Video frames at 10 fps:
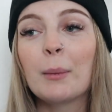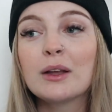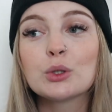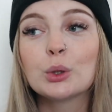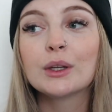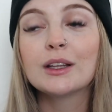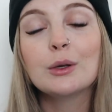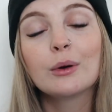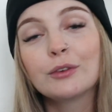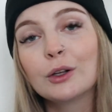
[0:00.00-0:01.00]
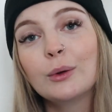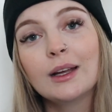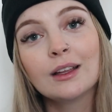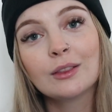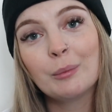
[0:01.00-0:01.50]
Make sure that you are
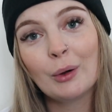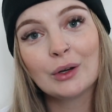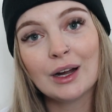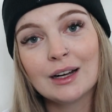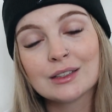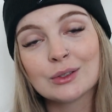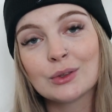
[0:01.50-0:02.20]
following the podcast so